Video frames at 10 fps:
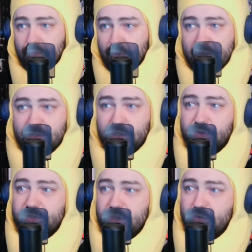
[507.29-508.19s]

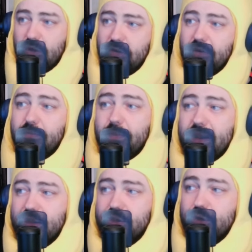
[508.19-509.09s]
Prosecutor said Crocker
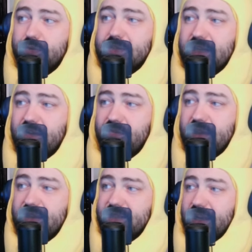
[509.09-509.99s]
admitted to
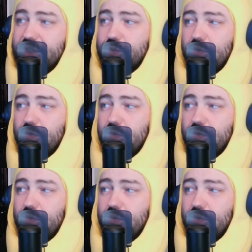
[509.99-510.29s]
receiving a sexual